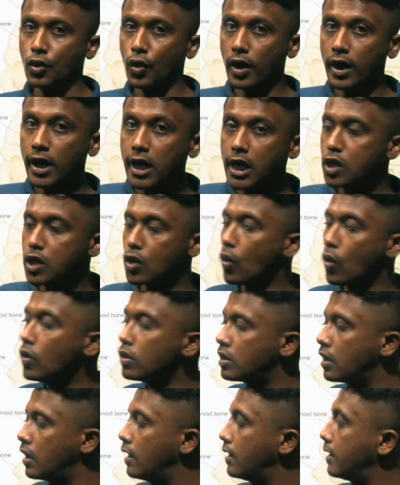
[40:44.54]
in
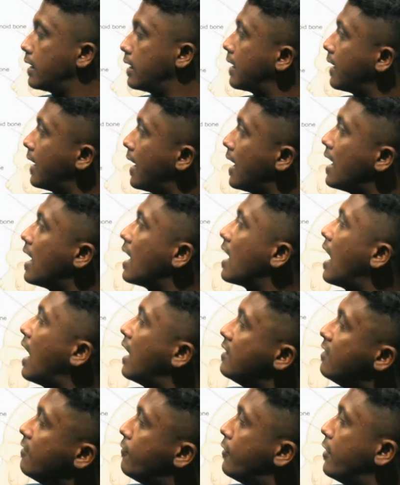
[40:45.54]
total, the cranial and
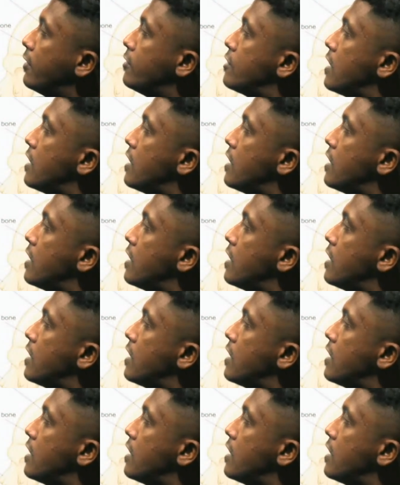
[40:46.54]
the facial